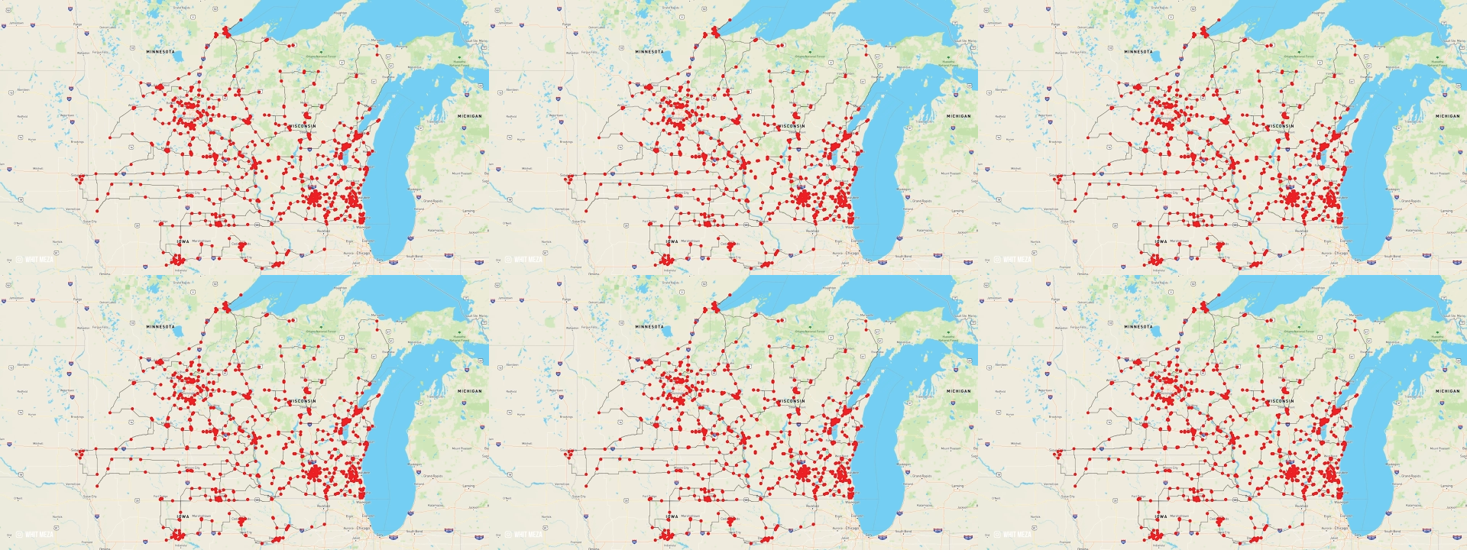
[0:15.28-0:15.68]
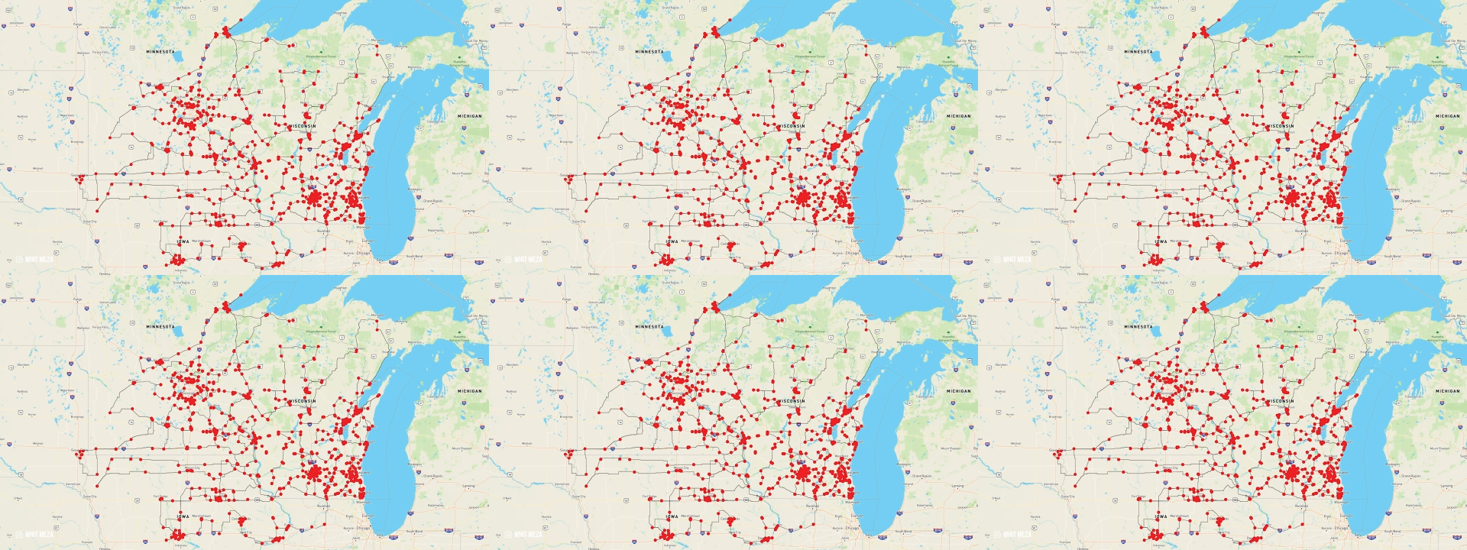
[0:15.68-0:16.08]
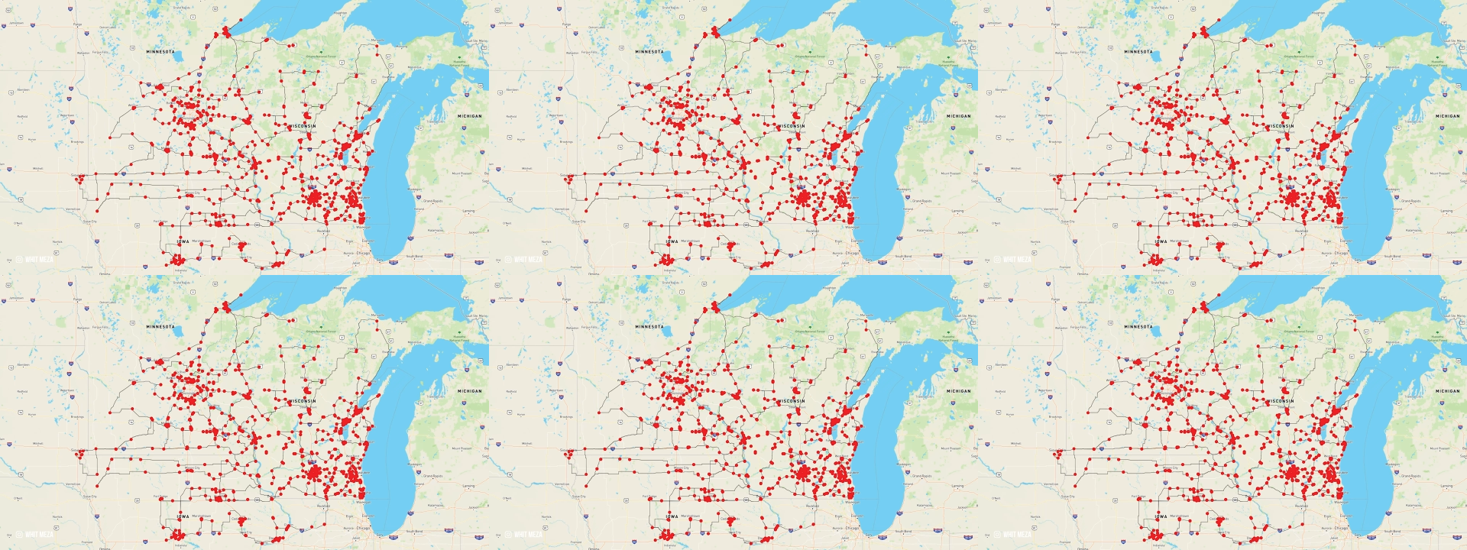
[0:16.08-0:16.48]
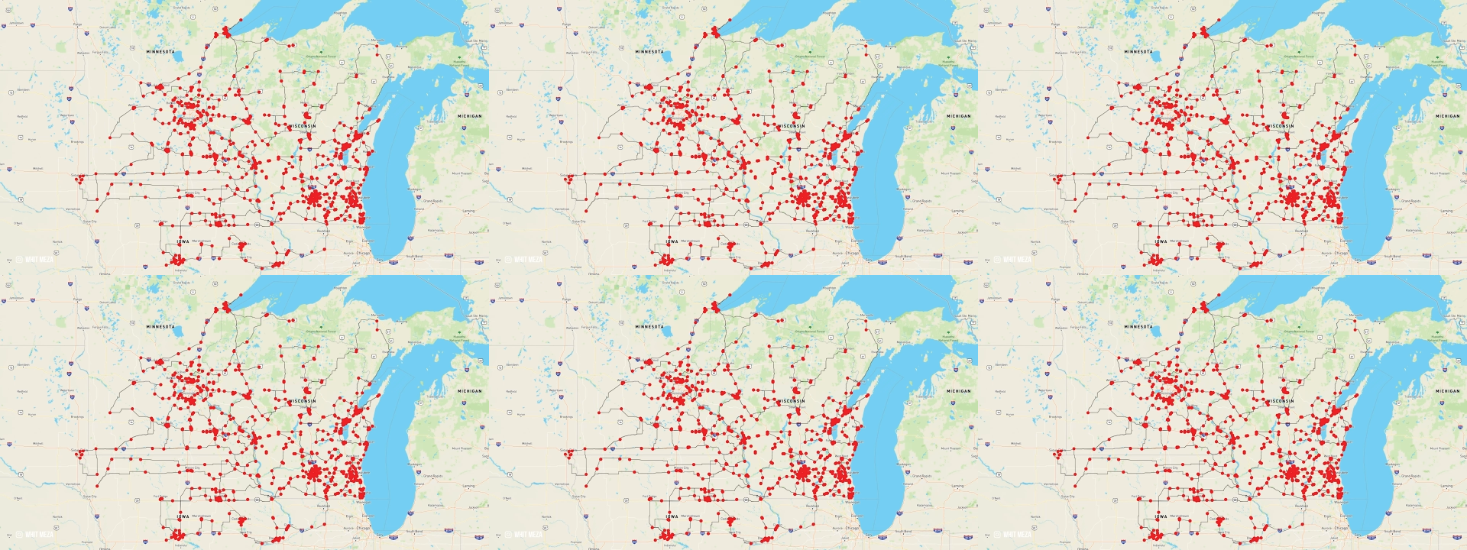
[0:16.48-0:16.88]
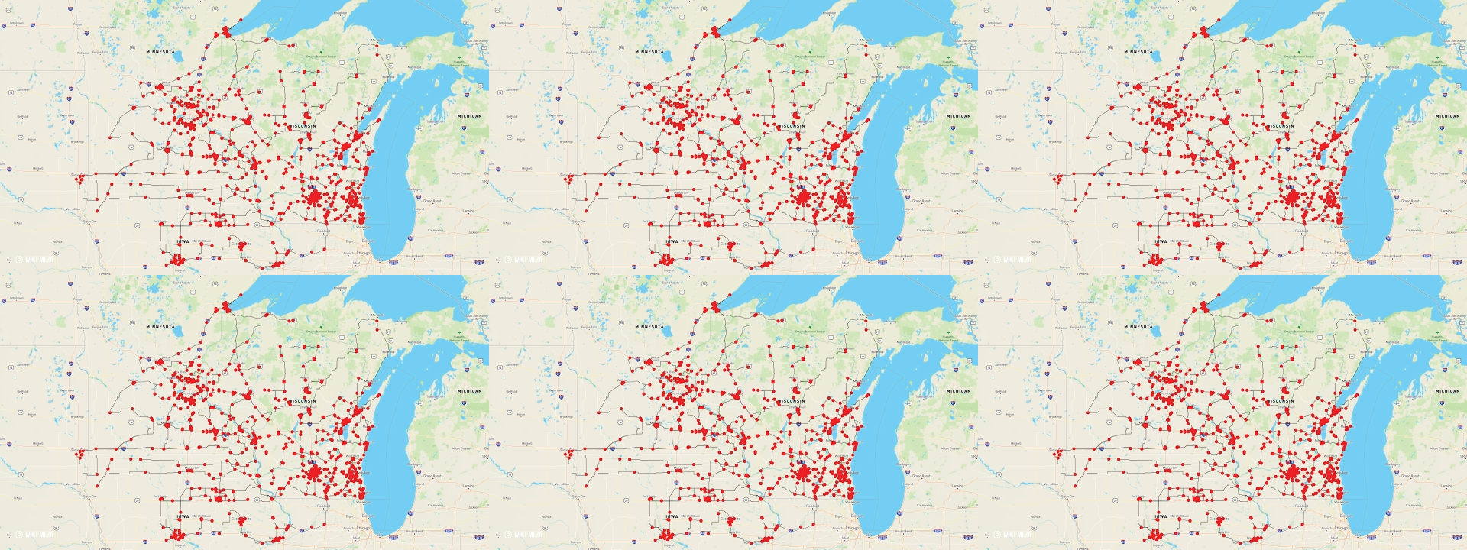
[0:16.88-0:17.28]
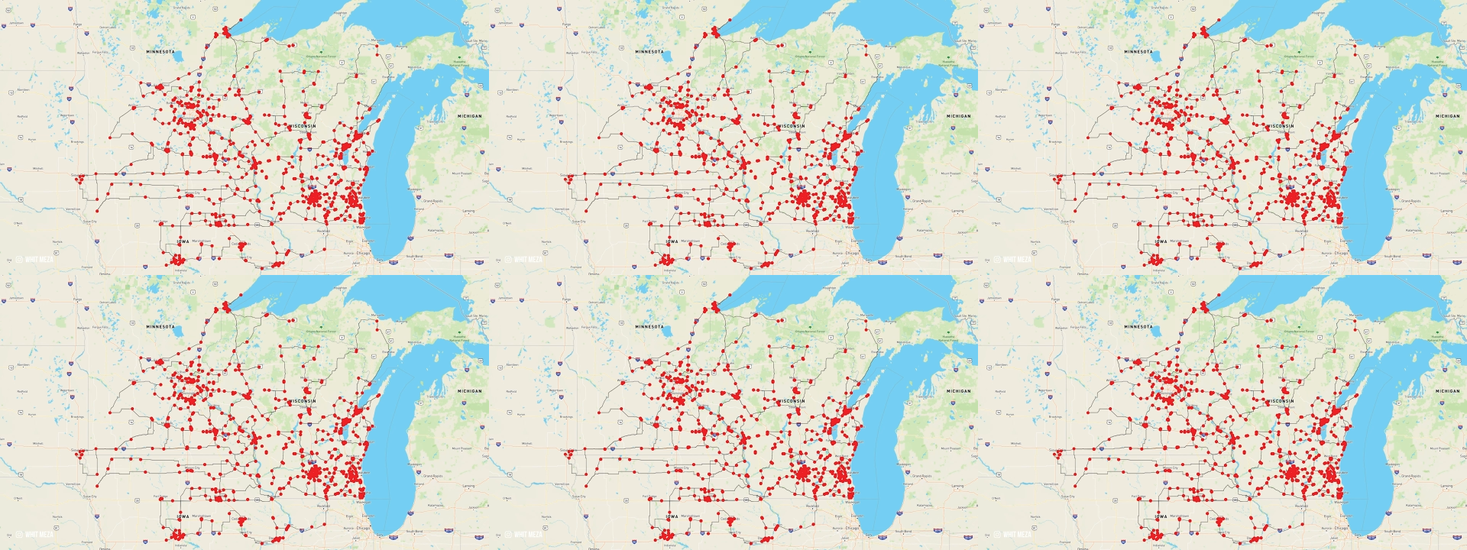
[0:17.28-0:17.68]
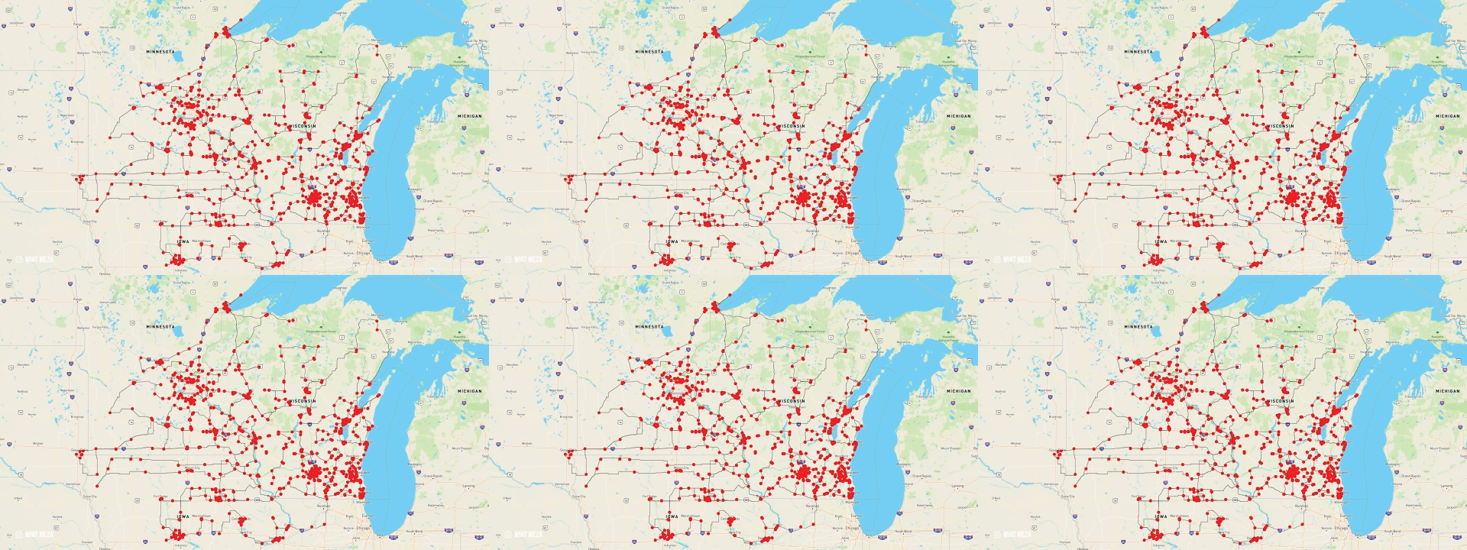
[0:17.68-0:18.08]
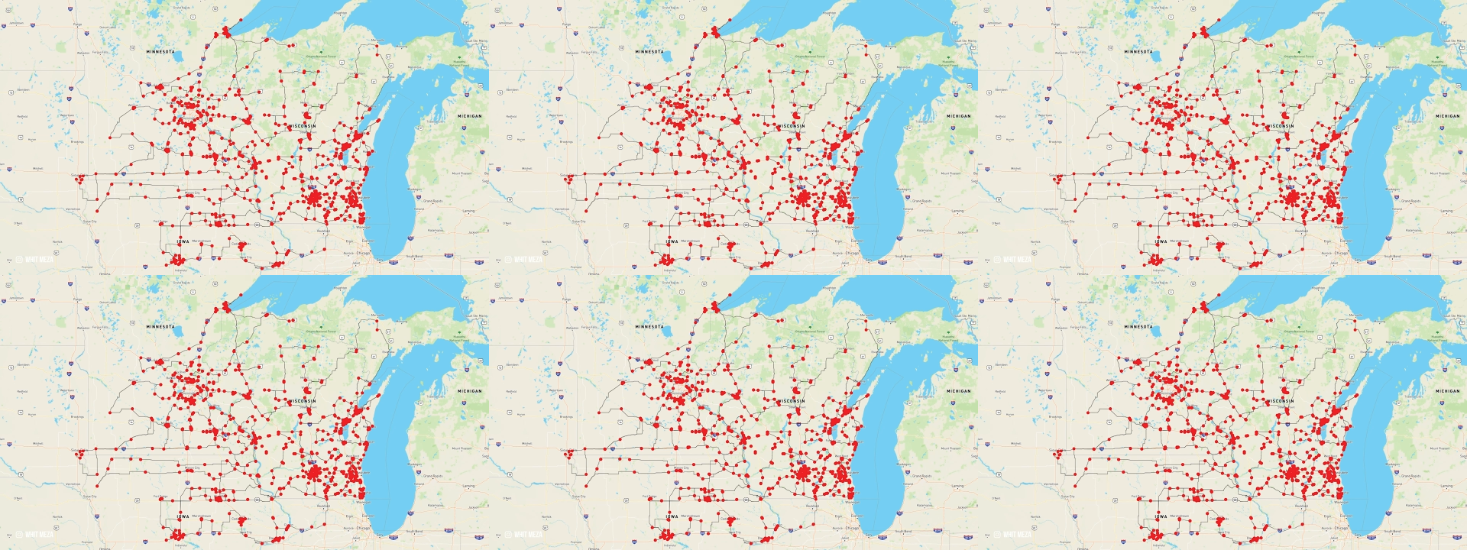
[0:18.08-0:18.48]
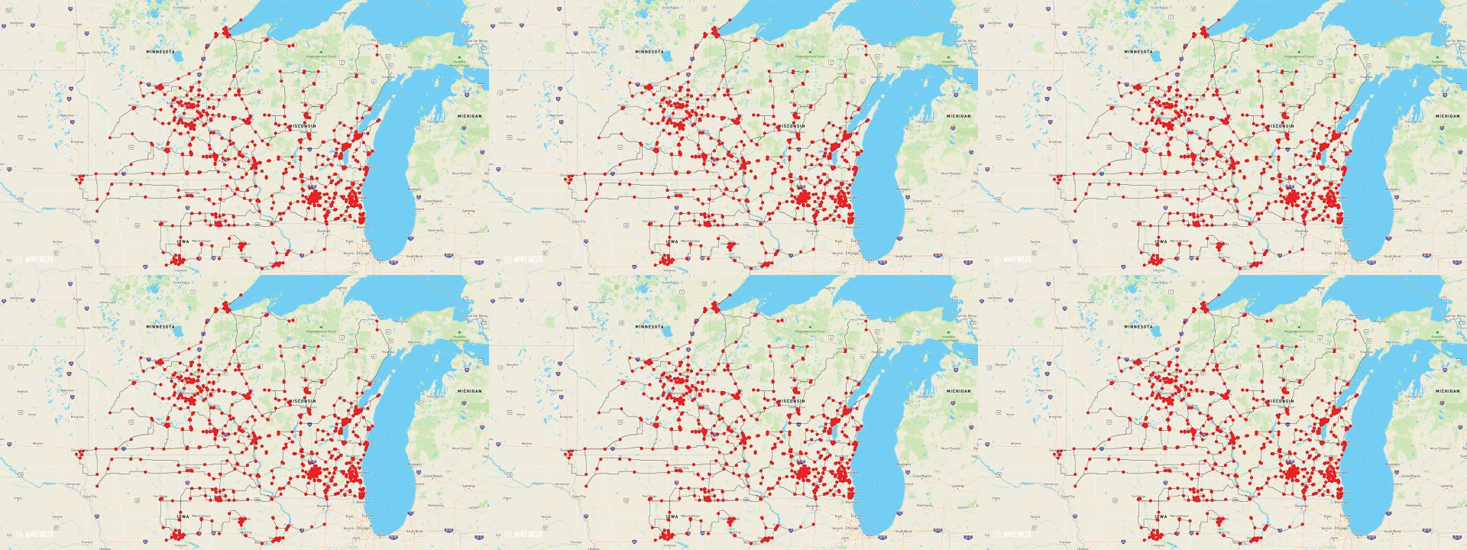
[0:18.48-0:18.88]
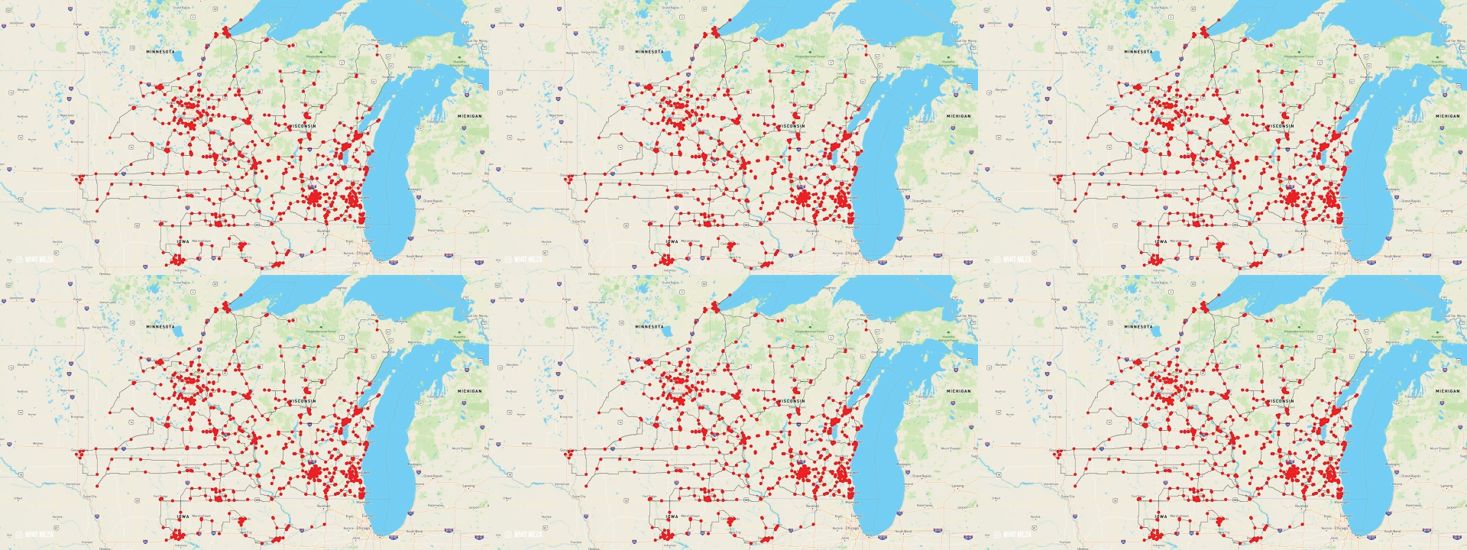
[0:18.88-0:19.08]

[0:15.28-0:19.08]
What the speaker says: [unreadable: no face in view]